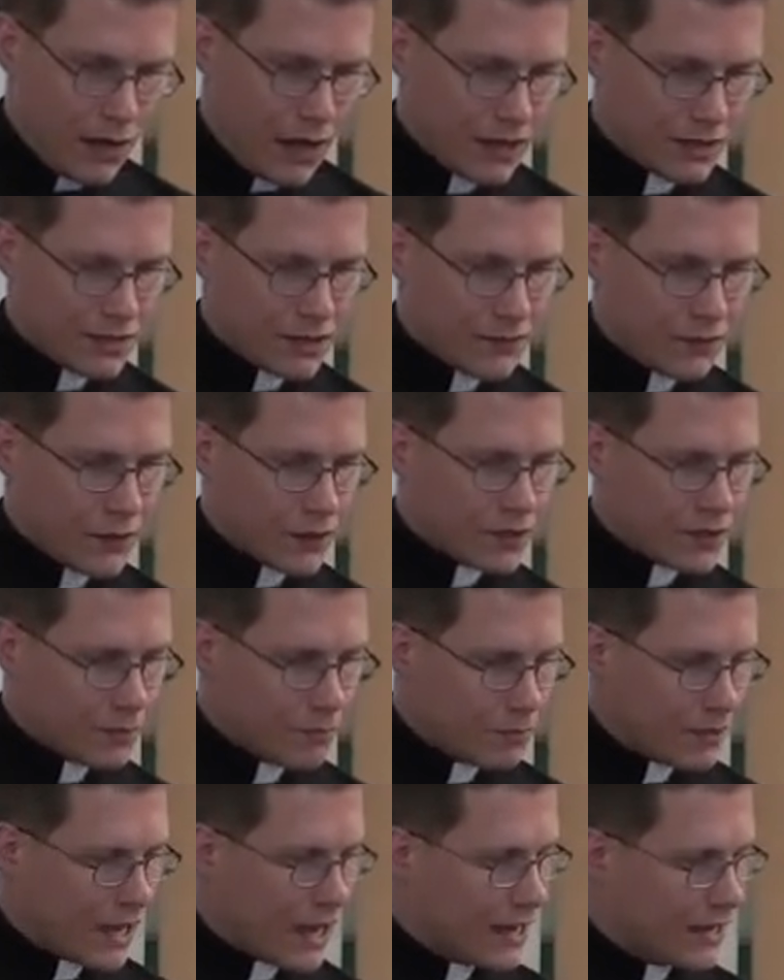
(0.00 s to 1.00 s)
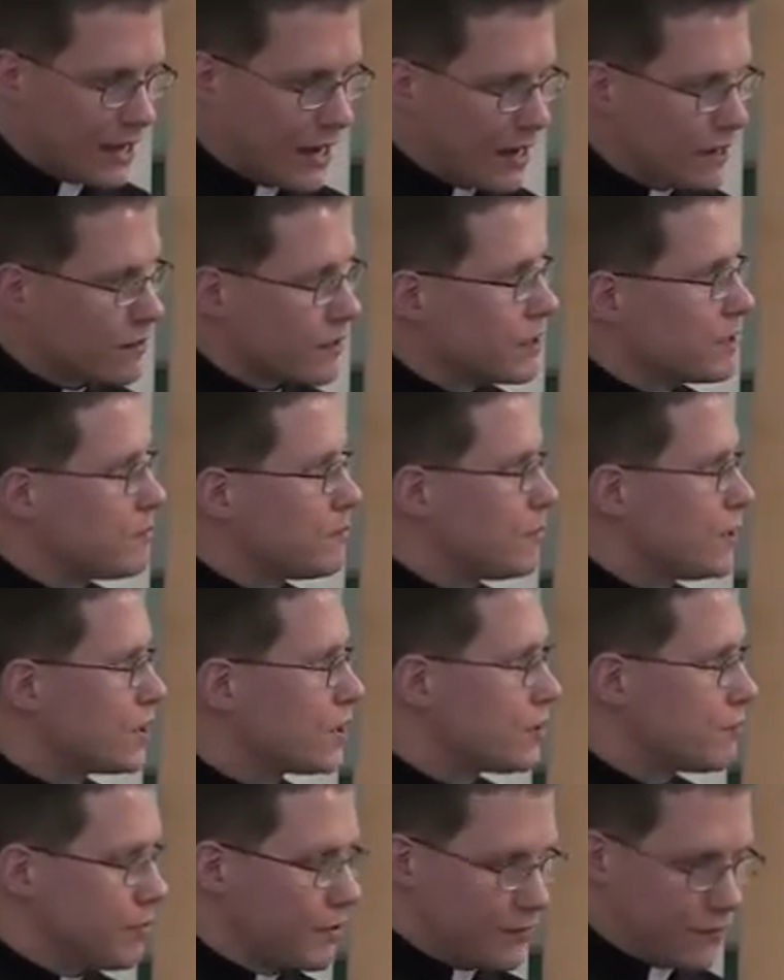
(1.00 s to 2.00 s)
As the first Black Anglican
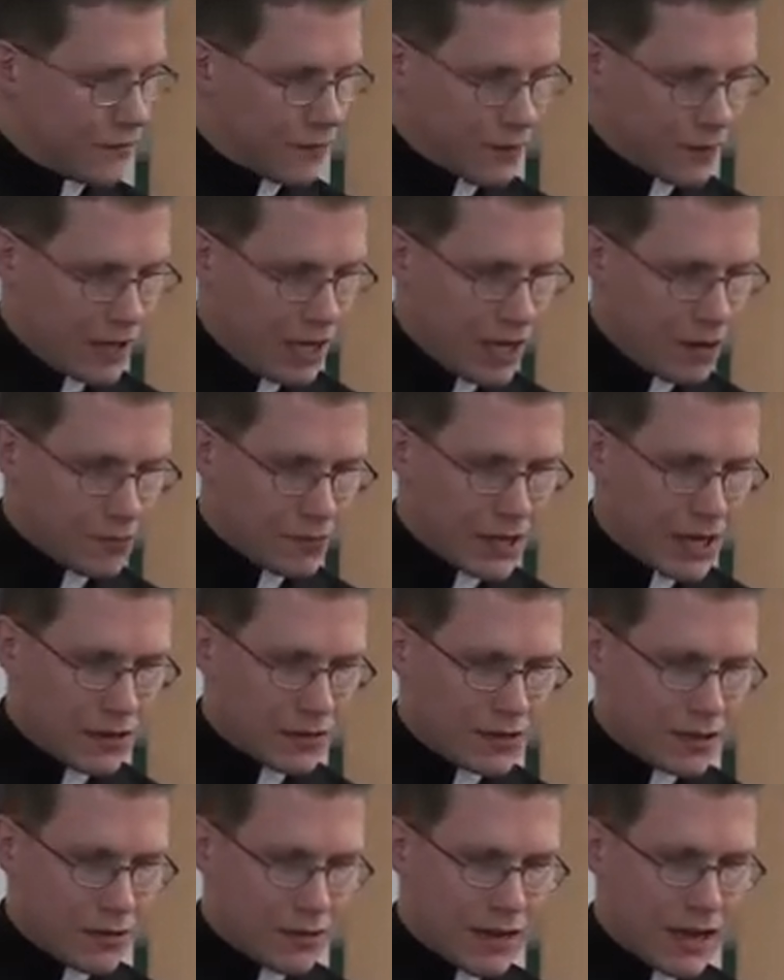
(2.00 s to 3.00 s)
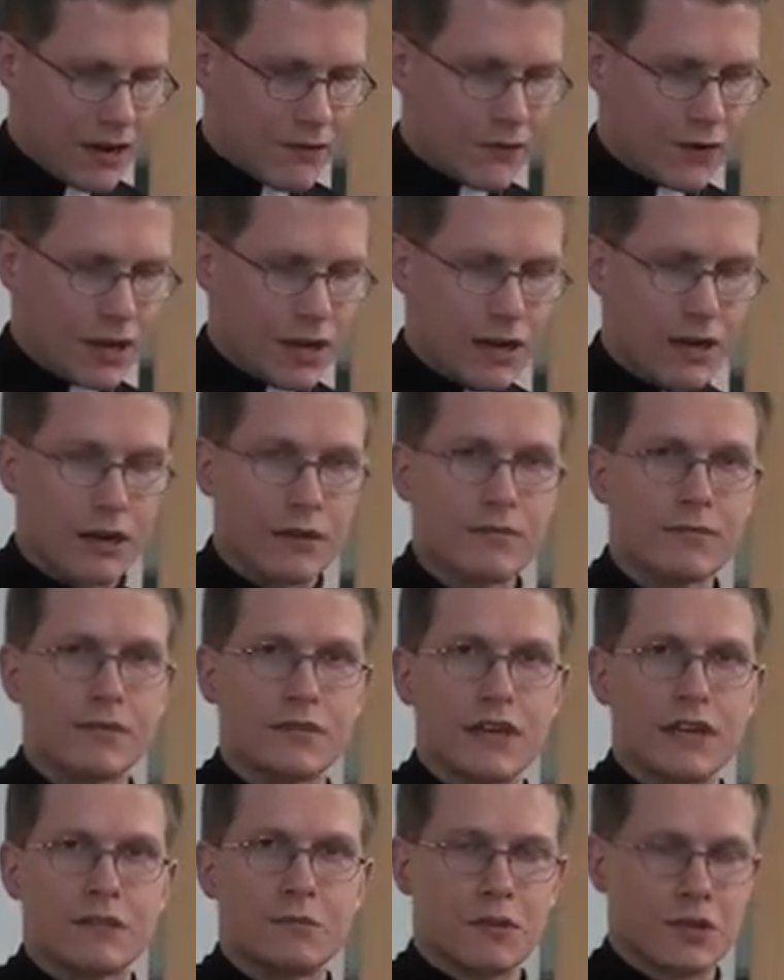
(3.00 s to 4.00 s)
Bishop of Cape Town, South Africa,
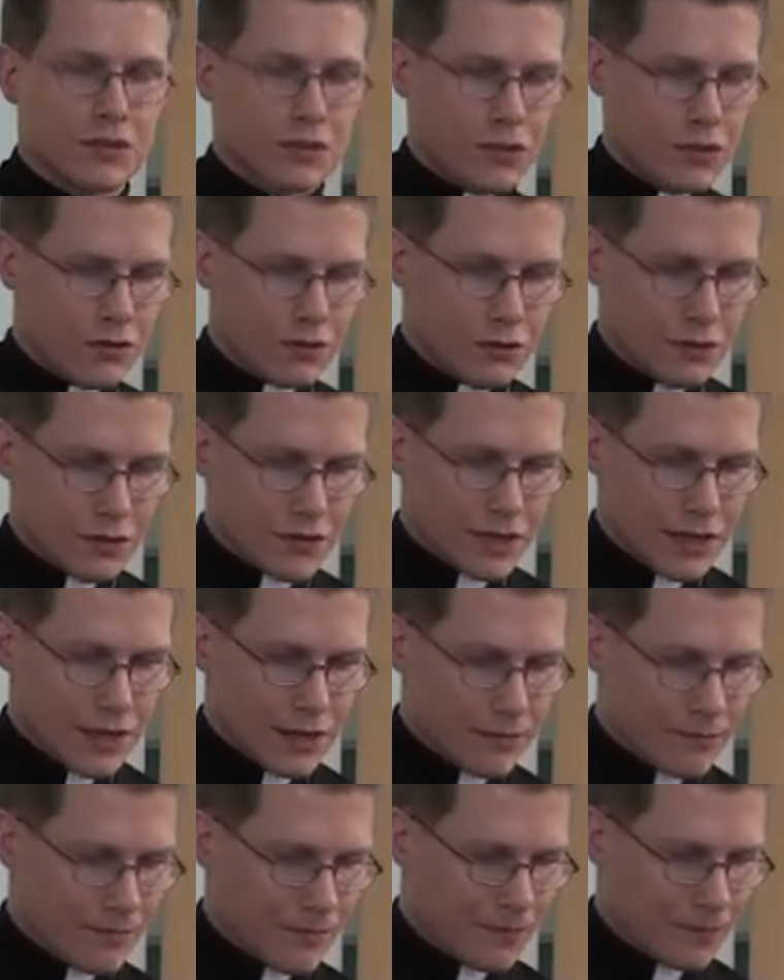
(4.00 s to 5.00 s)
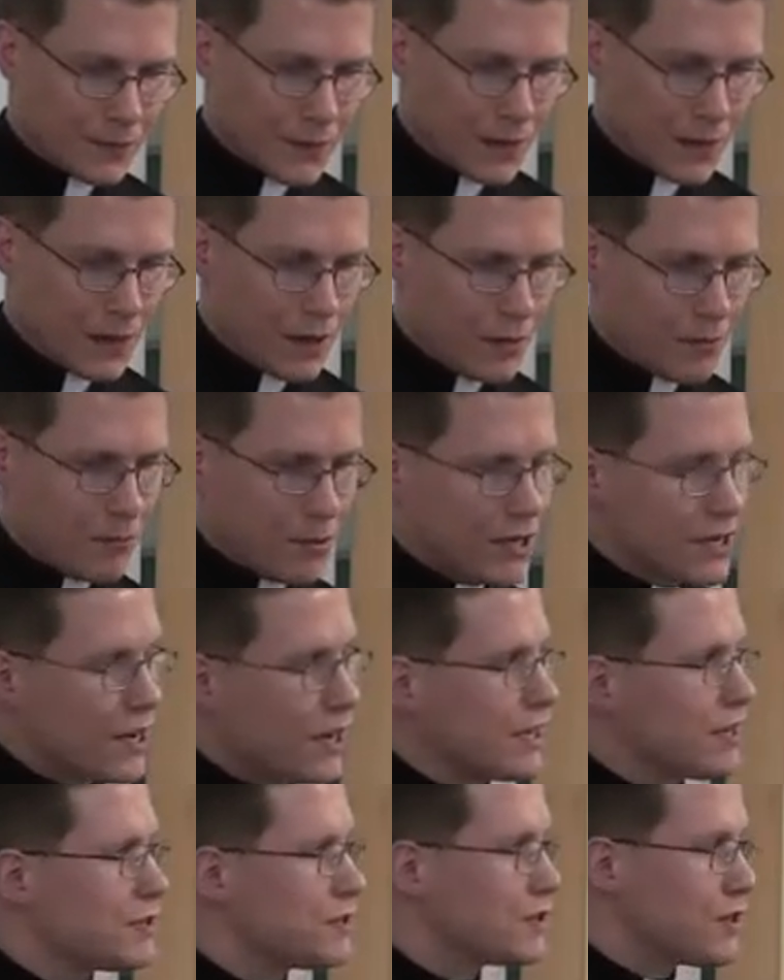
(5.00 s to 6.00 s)
Desmond Tutu said, "Be
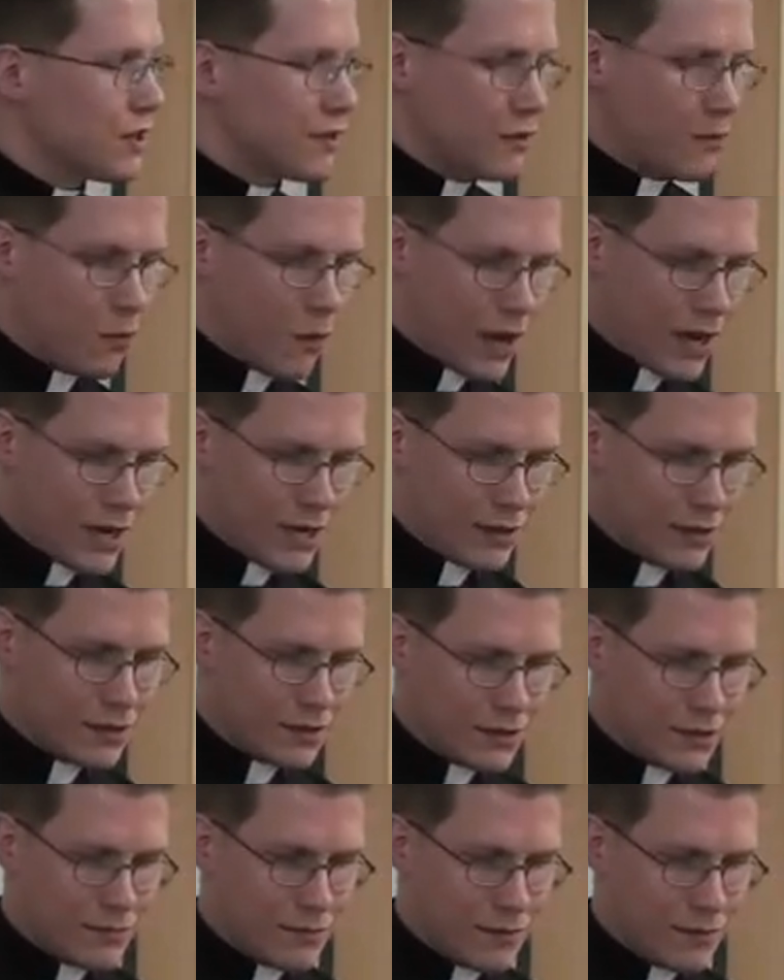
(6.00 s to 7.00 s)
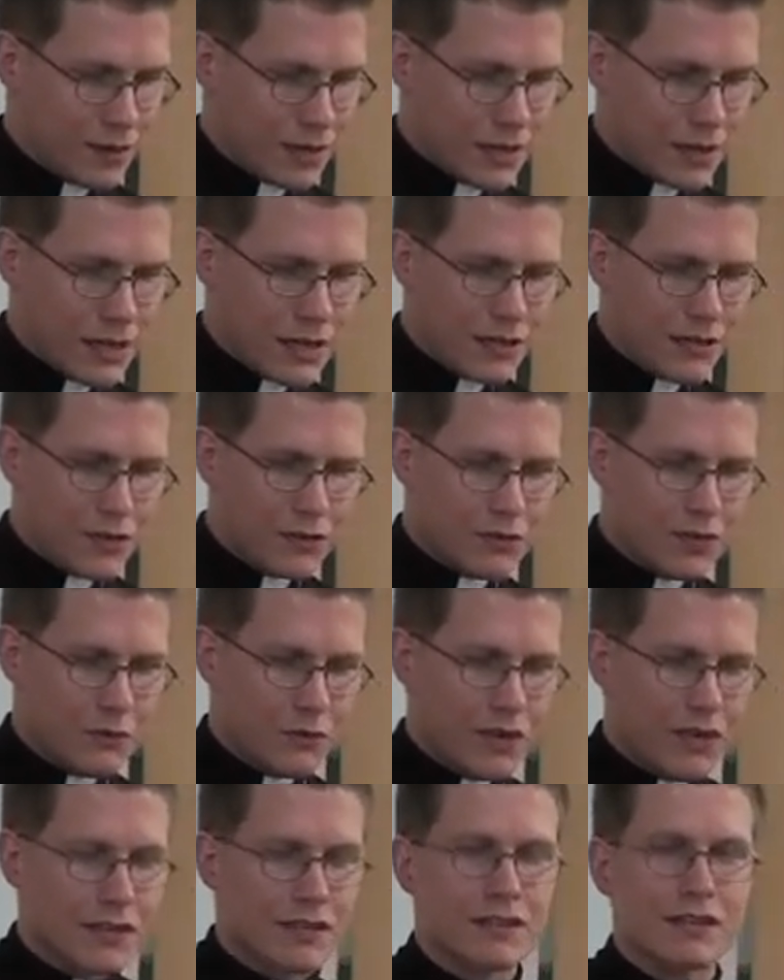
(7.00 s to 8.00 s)
nice to the whites. They need you to
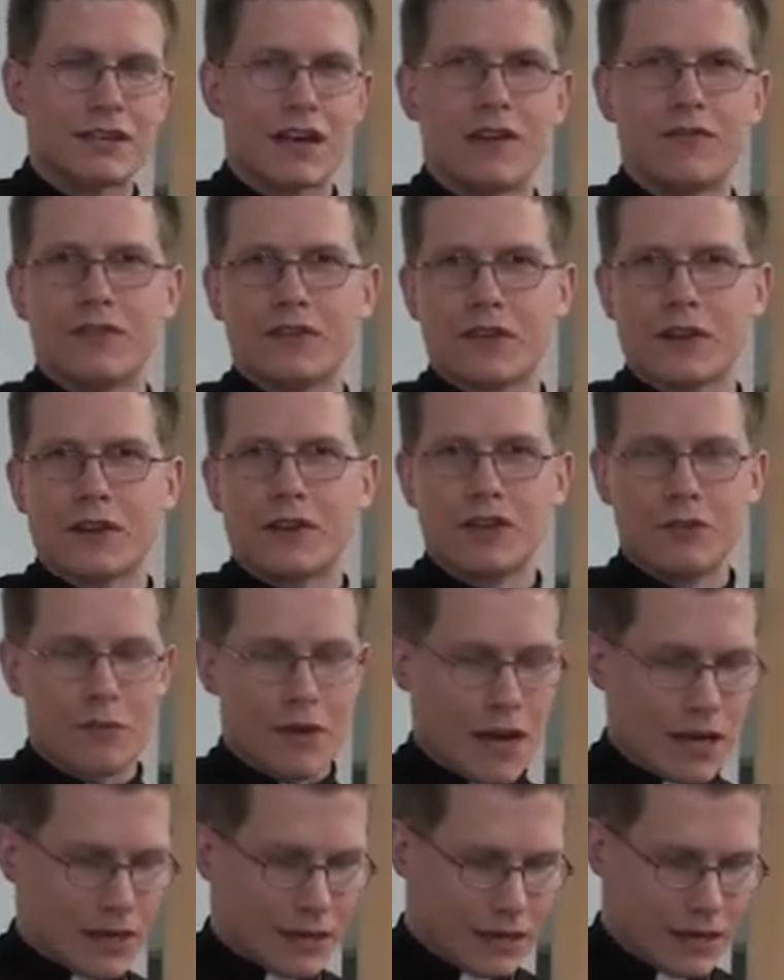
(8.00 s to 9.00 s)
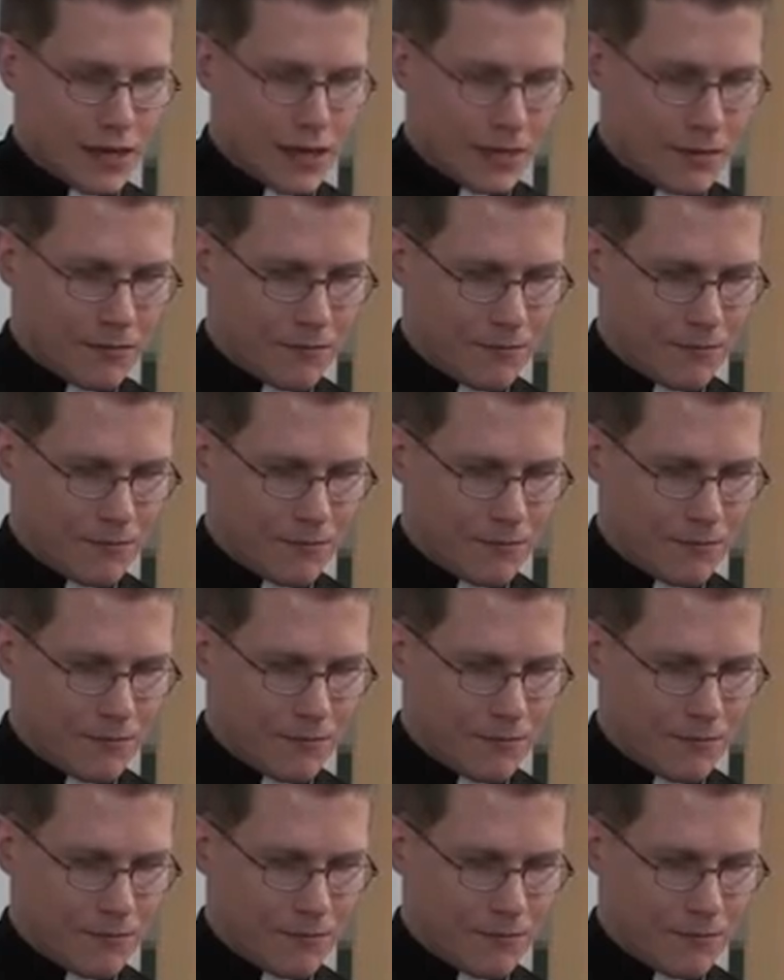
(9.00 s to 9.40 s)
rediscover their humanity."